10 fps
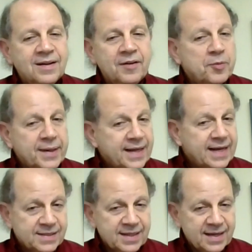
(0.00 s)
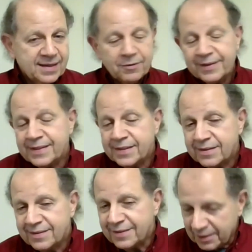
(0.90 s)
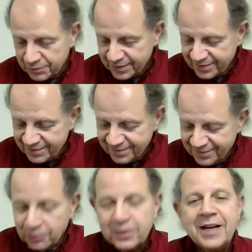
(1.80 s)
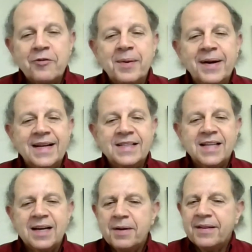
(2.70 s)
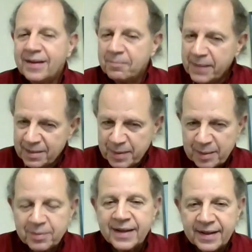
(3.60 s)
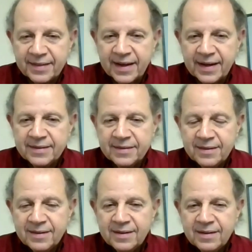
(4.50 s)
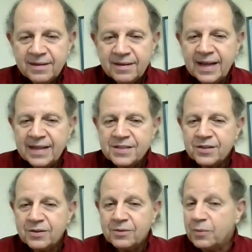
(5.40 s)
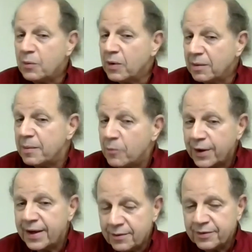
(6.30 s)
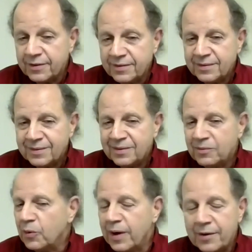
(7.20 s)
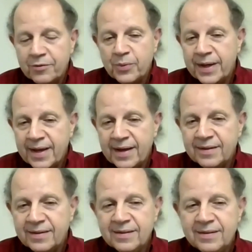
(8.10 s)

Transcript: Everybody gets that, or at least I don't know that everybody gets that, but I think many people get that. And so we want to be more careful wherever we can,